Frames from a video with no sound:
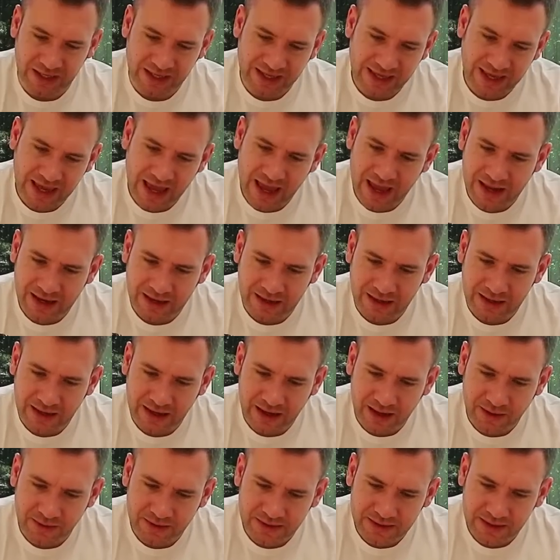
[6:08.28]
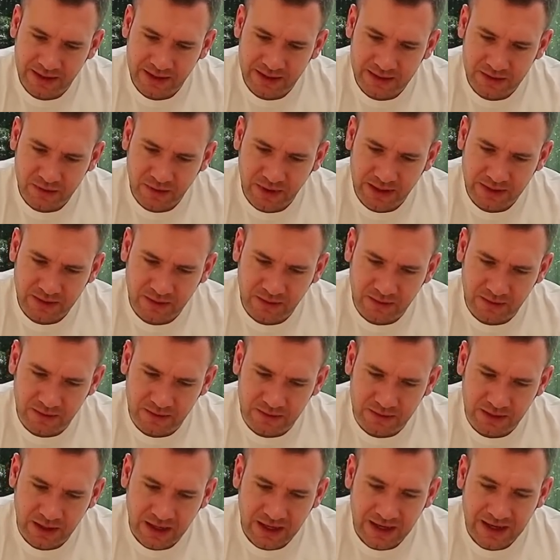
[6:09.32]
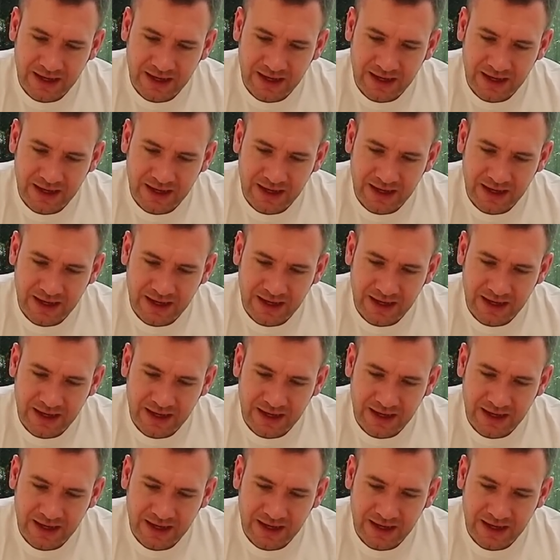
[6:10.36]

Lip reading: again, I would say it's quite old.